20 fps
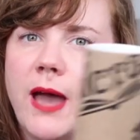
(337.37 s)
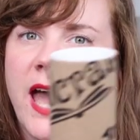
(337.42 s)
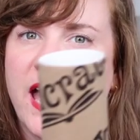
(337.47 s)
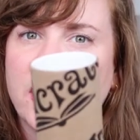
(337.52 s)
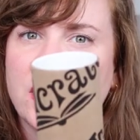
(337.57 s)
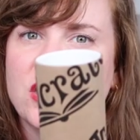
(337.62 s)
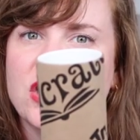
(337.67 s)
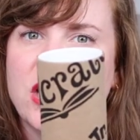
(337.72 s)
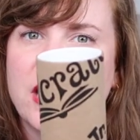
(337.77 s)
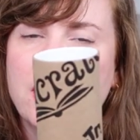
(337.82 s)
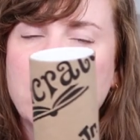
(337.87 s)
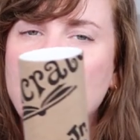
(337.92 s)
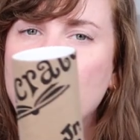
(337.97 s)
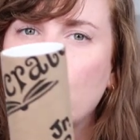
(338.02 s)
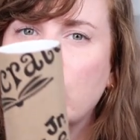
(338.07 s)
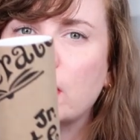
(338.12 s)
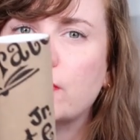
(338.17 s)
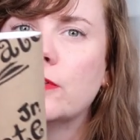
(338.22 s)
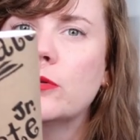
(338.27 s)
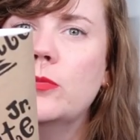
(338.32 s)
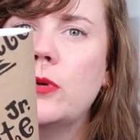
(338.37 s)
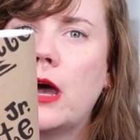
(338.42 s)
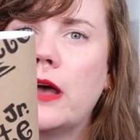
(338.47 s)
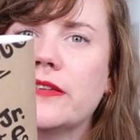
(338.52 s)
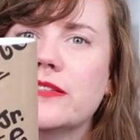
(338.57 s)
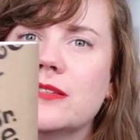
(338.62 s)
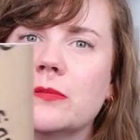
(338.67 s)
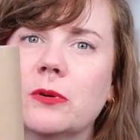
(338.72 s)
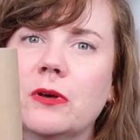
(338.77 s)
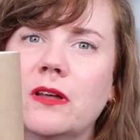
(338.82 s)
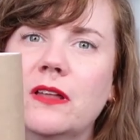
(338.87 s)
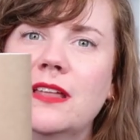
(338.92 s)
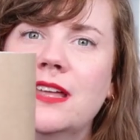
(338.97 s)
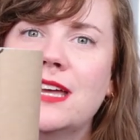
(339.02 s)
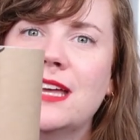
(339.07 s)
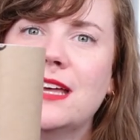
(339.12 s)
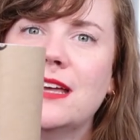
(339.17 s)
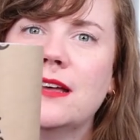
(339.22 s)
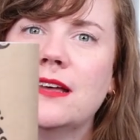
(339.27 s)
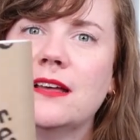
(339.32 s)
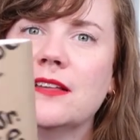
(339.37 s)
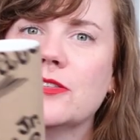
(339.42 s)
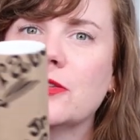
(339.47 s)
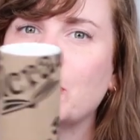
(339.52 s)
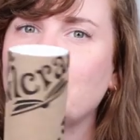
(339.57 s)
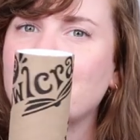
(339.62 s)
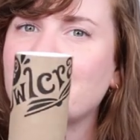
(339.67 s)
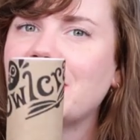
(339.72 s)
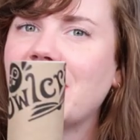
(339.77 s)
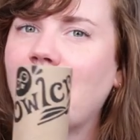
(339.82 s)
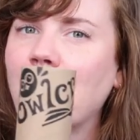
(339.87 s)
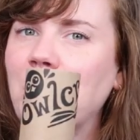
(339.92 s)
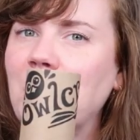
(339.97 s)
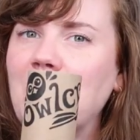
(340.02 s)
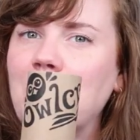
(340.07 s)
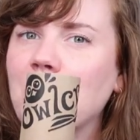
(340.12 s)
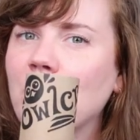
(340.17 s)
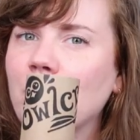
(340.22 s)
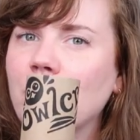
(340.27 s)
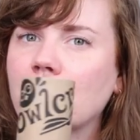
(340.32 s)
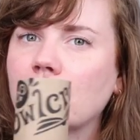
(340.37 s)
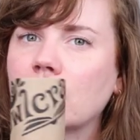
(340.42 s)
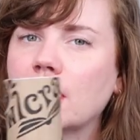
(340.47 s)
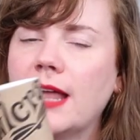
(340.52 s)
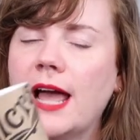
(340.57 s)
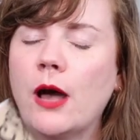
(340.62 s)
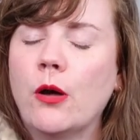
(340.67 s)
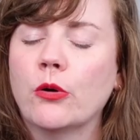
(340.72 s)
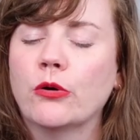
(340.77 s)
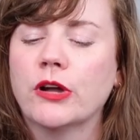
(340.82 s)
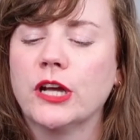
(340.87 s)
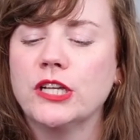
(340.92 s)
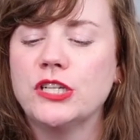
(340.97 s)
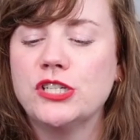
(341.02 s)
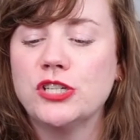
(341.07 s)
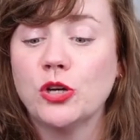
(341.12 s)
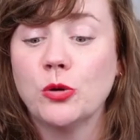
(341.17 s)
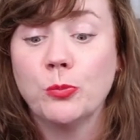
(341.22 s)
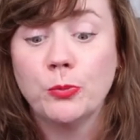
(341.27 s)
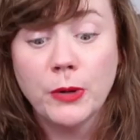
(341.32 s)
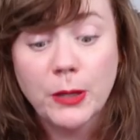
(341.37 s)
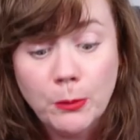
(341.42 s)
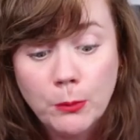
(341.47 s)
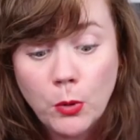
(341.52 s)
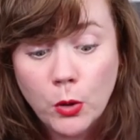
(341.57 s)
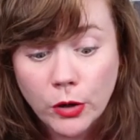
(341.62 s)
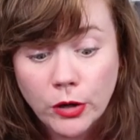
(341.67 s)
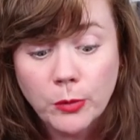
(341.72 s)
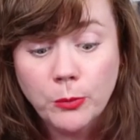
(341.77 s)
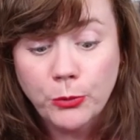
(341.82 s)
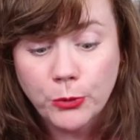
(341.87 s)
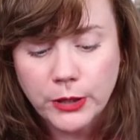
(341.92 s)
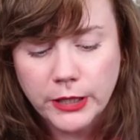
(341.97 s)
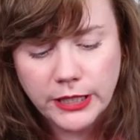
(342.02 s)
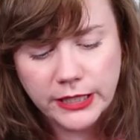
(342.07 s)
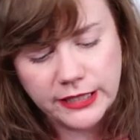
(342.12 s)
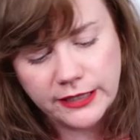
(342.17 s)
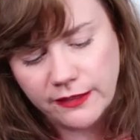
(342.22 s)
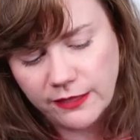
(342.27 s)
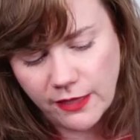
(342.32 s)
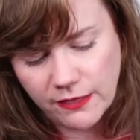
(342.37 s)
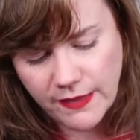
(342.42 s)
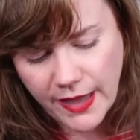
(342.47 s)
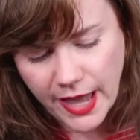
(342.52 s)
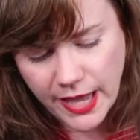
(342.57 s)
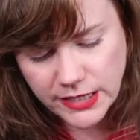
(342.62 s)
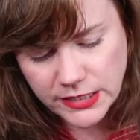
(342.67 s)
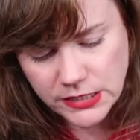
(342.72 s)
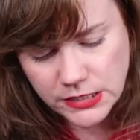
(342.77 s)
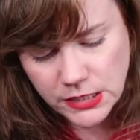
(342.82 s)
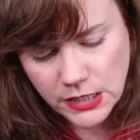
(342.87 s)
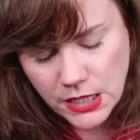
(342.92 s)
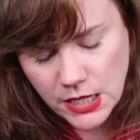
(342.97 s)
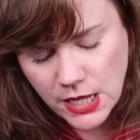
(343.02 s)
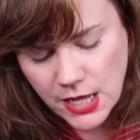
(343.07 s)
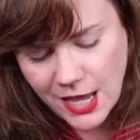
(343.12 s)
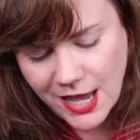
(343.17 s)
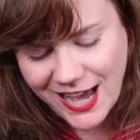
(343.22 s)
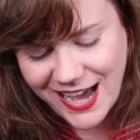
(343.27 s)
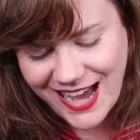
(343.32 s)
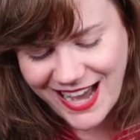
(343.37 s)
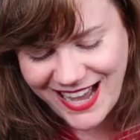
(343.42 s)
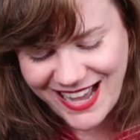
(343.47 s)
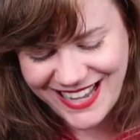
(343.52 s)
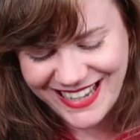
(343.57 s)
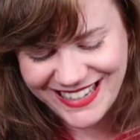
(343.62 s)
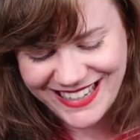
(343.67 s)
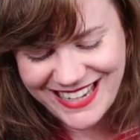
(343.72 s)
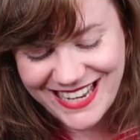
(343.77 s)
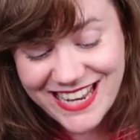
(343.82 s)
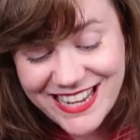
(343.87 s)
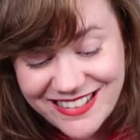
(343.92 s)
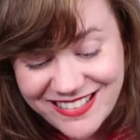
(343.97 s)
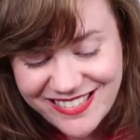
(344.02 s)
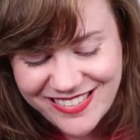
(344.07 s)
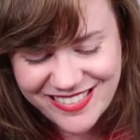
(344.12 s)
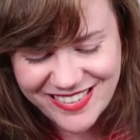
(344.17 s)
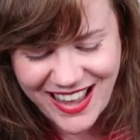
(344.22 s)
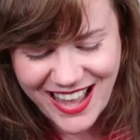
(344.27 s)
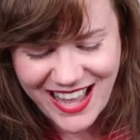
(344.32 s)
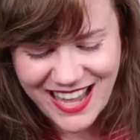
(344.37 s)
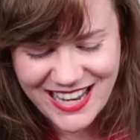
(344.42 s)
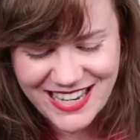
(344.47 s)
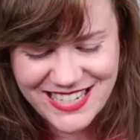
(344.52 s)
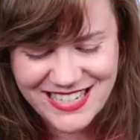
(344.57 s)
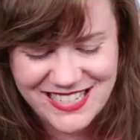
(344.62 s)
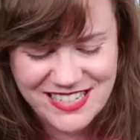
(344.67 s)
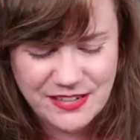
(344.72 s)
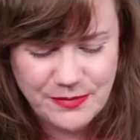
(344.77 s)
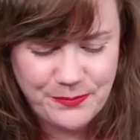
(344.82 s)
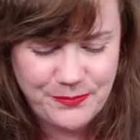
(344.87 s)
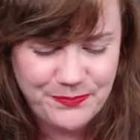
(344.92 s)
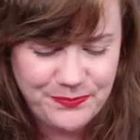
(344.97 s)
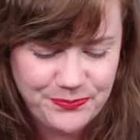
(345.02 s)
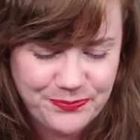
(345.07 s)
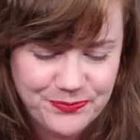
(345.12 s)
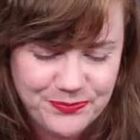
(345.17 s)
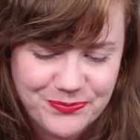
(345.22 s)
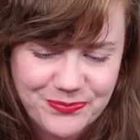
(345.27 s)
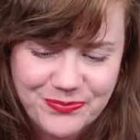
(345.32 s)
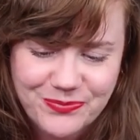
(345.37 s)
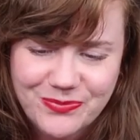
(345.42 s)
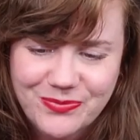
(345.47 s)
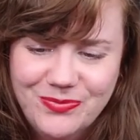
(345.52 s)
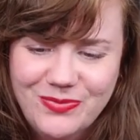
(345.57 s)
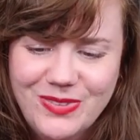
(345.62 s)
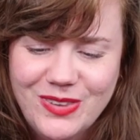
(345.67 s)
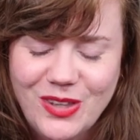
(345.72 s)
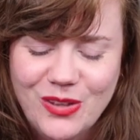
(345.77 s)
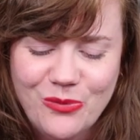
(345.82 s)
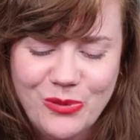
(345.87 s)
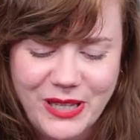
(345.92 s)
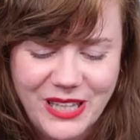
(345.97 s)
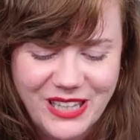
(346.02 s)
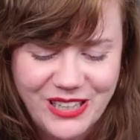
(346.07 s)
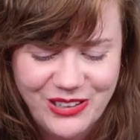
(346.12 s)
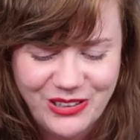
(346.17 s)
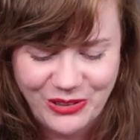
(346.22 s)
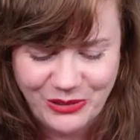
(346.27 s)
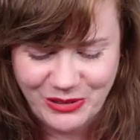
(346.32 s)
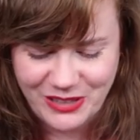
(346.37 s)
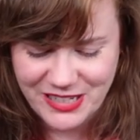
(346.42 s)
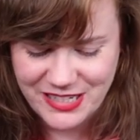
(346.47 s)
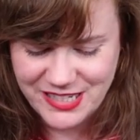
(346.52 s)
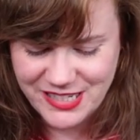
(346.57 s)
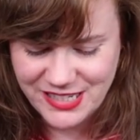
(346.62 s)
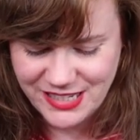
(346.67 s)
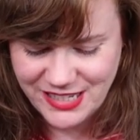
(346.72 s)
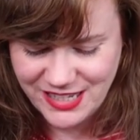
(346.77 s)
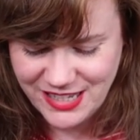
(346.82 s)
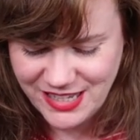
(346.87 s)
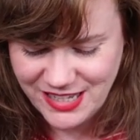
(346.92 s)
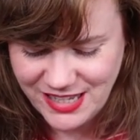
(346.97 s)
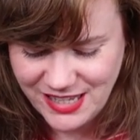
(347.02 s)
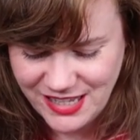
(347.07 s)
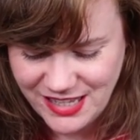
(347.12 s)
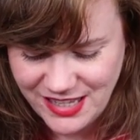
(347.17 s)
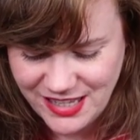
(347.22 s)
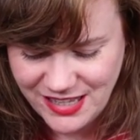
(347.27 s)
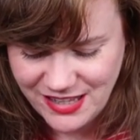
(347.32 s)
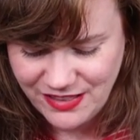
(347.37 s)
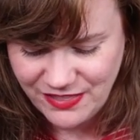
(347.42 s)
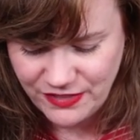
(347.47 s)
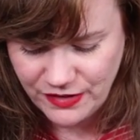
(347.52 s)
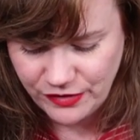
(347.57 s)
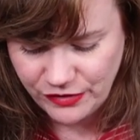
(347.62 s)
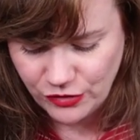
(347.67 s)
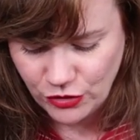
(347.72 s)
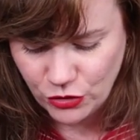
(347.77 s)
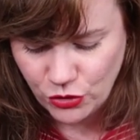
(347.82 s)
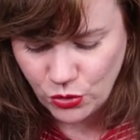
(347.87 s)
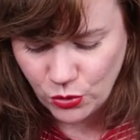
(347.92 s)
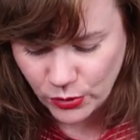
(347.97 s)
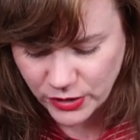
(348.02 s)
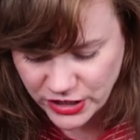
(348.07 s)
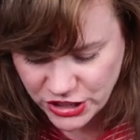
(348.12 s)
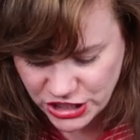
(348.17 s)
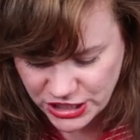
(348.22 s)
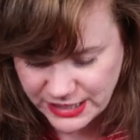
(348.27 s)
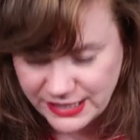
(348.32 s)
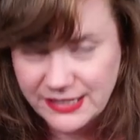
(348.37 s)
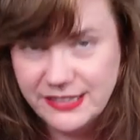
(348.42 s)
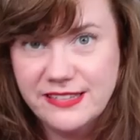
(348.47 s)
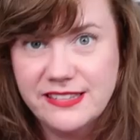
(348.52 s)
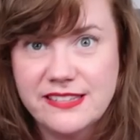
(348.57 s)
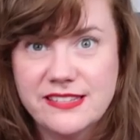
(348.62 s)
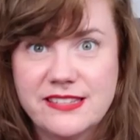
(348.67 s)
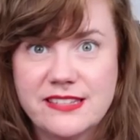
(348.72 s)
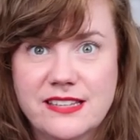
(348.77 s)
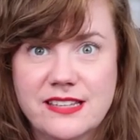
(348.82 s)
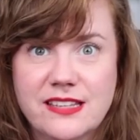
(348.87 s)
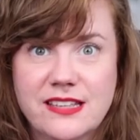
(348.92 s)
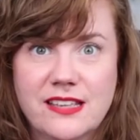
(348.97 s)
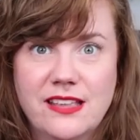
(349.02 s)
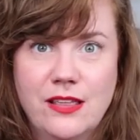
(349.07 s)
packaging whenever possible. So I'm just happy about the little Owlcrate tube. But more importantly than that, inside we included this gorgeous,